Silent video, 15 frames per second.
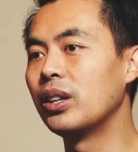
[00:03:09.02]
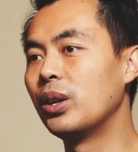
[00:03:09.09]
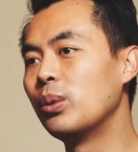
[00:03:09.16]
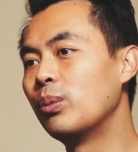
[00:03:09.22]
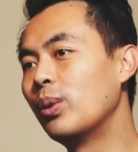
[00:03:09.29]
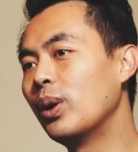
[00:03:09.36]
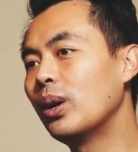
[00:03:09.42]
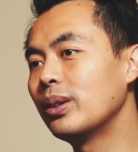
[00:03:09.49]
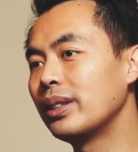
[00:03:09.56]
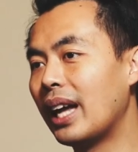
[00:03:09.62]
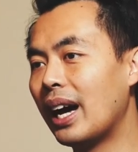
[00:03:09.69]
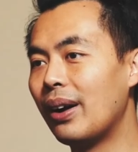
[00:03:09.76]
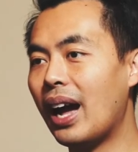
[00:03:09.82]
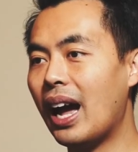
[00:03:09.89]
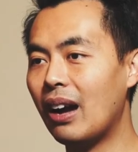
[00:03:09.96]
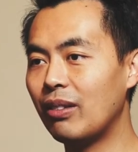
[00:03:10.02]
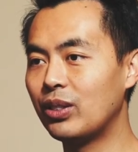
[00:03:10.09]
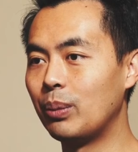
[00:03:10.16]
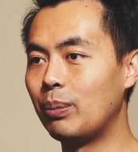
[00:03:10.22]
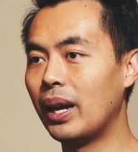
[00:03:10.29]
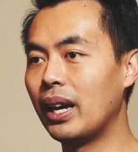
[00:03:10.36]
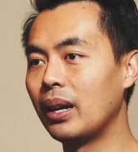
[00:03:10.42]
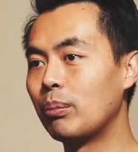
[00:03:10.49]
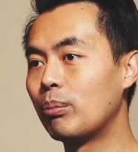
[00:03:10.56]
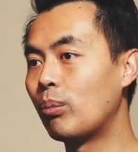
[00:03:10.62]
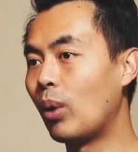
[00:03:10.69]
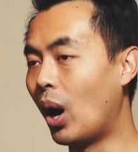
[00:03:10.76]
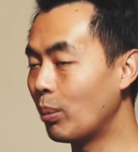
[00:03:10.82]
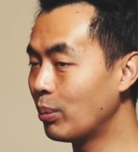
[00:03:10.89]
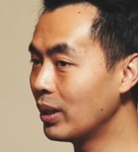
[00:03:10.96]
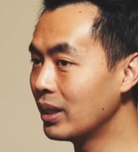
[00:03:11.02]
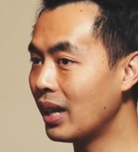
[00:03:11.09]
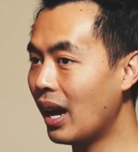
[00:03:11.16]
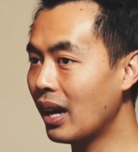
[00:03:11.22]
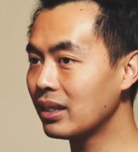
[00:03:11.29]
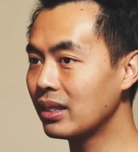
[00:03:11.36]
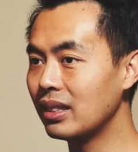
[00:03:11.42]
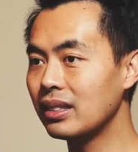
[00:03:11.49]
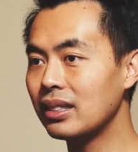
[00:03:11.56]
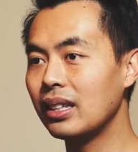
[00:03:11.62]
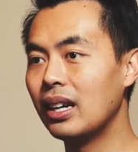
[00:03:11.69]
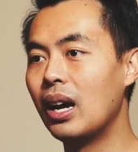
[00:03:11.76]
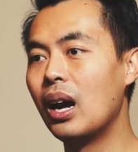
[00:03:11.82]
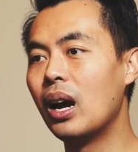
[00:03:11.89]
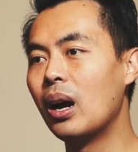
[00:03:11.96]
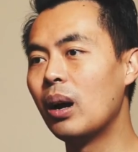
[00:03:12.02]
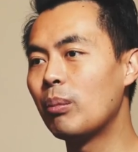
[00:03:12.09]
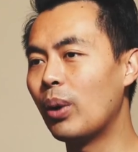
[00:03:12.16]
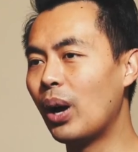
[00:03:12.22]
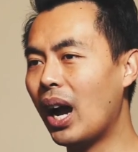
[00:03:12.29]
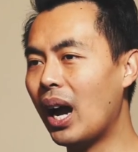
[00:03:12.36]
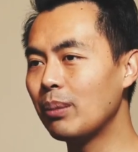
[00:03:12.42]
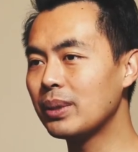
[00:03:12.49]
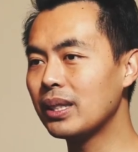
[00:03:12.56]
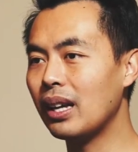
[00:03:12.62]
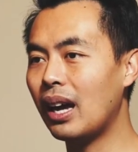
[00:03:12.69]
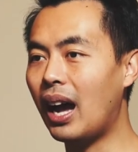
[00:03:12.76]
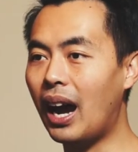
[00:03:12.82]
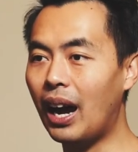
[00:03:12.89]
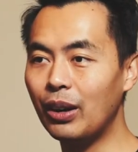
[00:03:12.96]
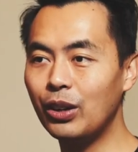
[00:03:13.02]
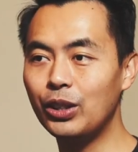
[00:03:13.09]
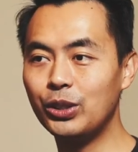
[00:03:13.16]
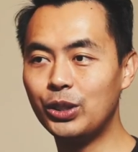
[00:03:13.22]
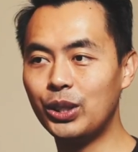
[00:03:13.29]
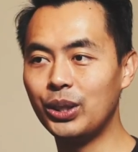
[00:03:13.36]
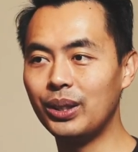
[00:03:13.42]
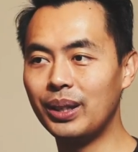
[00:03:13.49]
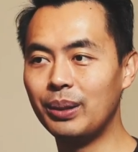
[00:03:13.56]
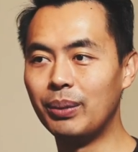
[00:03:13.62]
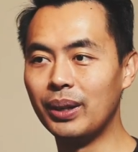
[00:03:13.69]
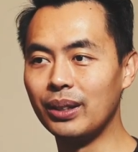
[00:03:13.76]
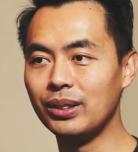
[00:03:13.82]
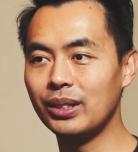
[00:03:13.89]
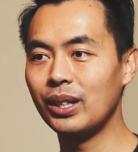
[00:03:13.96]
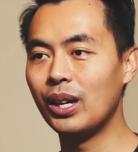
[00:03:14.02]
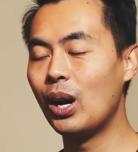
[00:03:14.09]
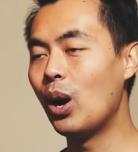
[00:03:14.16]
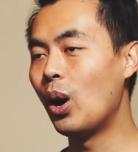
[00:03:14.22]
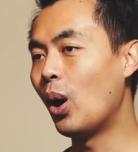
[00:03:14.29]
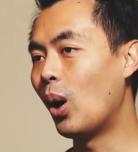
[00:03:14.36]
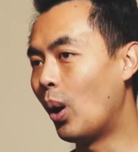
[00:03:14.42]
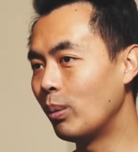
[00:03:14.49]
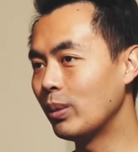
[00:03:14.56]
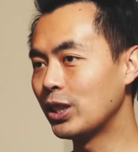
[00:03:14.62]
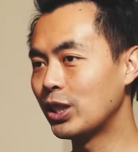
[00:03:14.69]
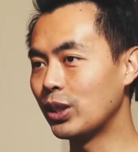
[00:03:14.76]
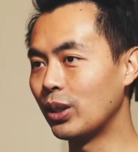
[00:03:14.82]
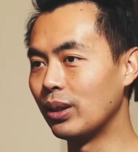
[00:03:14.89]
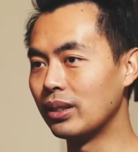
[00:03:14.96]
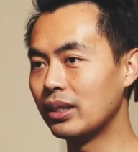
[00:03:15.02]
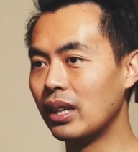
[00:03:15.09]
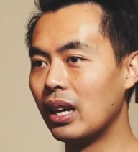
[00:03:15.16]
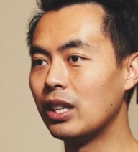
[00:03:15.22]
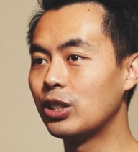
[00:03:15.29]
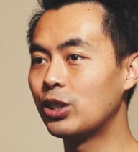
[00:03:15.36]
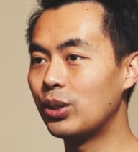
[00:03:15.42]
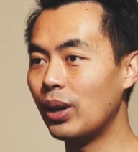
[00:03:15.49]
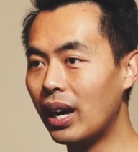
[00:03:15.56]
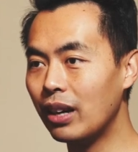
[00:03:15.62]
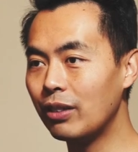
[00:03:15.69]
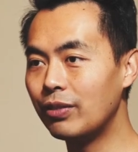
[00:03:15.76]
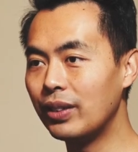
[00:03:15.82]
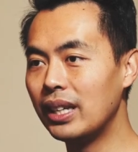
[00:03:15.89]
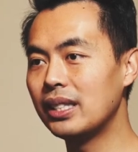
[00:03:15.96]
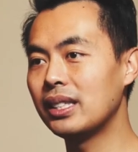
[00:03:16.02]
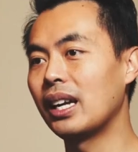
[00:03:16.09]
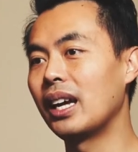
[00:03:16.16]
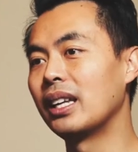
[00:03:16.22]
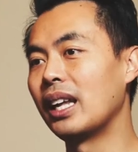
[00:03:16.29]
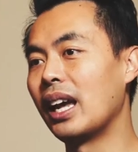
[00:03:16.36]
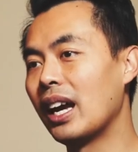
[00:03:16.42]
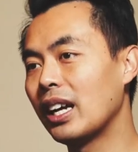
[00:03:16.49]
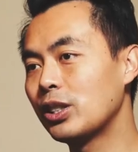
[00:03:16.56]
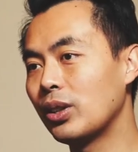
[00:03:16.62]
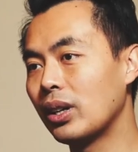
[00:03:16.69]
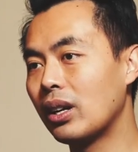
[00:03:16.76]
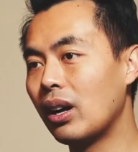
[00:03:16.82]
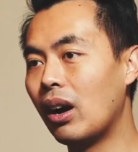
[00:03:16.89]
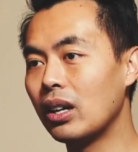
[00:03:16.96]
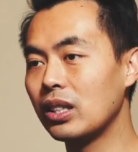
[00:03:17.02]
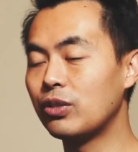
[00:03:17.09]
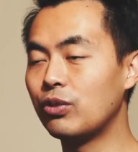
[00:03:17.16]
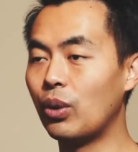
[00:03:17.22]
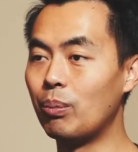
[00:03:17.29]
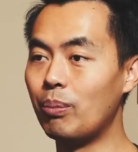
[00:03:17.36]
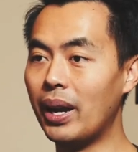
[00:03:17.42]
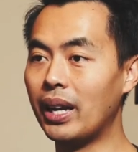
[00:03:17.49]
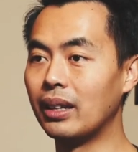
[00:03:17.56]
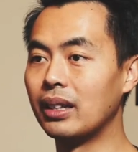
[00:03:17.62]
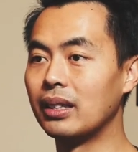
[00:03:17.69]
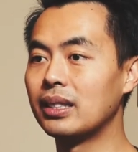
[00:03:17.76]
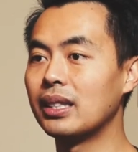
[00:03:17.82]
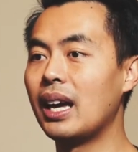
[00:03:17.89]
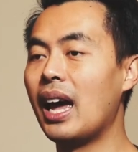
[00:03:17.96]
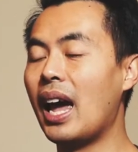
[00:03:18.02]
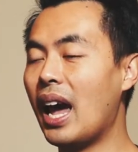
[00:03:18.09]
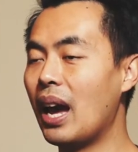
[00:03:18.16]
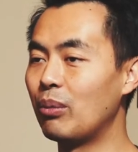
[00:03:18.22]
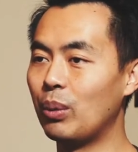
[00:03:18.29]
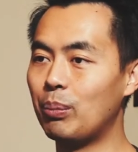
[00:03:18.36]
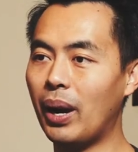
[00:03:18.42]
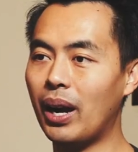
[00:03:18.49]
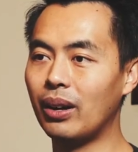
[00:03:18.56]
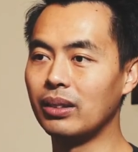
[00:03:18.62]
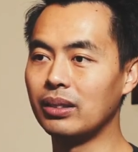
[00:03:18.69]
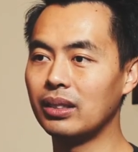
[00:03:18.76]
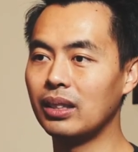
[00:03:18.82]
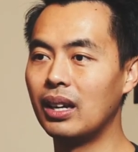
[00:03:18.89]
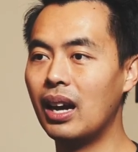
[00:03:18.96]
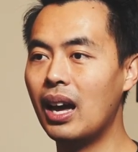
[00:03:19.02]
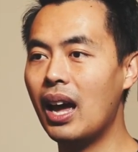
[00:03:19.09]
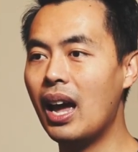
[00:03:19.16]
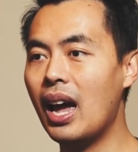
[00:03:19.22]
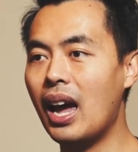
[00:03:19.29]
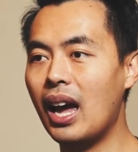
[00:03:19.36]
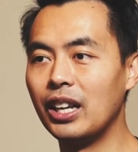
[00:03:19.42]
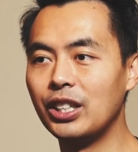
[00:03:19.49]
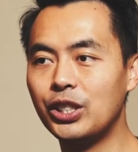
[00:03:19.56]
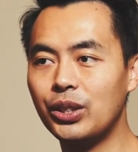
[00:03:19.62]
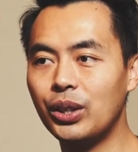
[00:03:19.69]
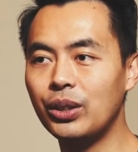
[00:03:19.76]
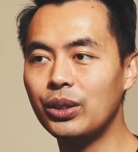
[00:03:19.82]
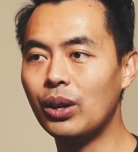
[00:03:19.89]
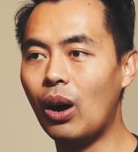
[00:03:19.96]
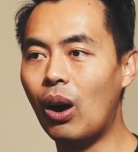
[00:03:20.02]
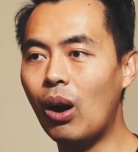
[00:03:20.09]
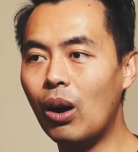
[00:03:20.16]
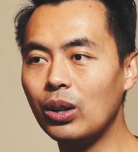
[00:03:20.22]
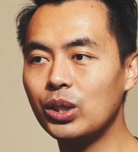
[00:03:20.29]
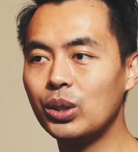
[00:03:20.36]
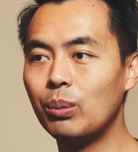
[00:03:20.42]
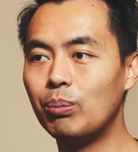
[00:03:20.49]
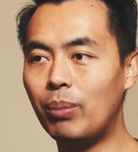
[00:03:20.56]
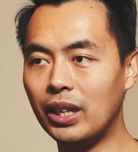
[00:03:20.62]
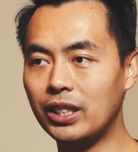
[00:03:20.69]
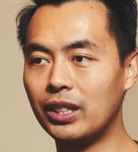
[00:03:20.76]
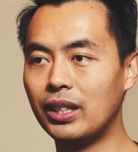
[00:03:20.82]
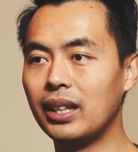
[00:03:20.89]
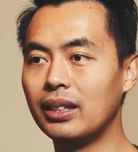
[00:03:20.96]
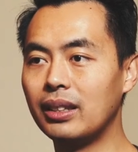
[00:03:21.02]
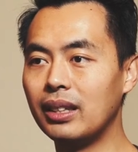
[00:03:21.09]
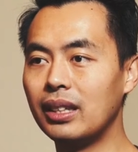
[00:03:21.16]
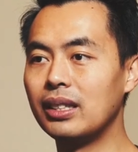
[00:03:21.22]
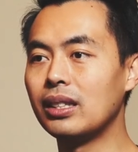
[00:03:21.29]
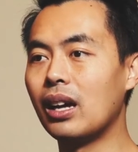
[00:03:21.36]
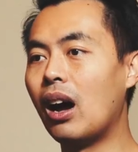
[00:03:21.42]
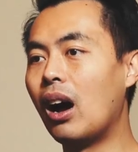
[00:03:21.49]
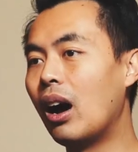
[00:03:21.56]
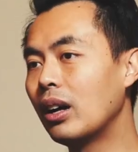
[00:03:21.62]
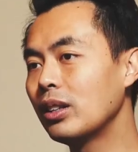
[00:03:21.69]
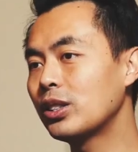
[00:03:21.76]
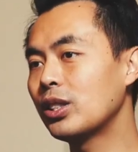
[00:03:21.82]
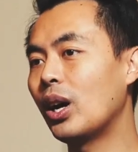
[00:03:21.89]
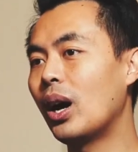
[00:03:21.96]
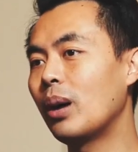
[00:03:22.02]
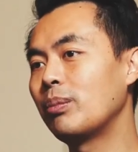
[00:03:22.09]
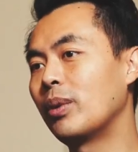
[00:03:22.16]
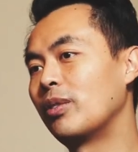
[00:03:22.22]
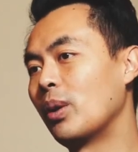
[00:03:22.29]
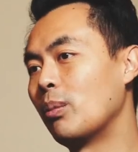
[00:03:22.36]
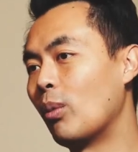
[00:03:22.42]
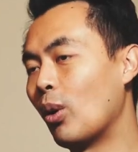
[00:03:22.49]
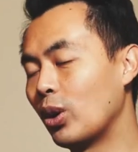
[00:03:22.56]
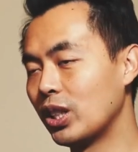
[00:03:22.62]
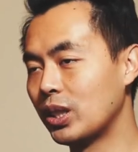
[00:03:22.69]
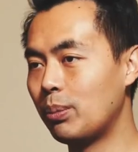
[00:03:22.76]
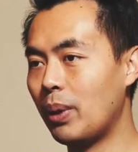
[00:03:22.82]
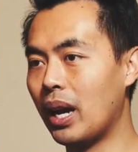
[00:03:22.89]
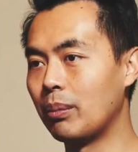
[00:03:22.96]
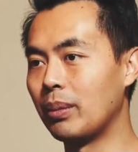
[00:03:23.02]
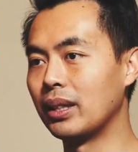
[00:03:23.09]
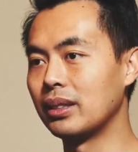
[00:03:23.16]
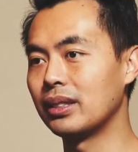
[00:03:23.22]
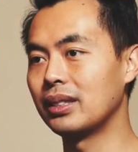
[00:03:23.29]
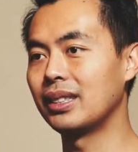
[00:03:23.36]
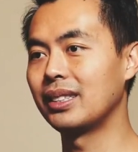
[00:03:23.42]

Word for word: you will now have to pay property taxes, perhaps higher utility bills, home insurance, strata fees, and extra costs for maintenance and repairs. Ensure you're also budgeting these on top of your mortgage payment.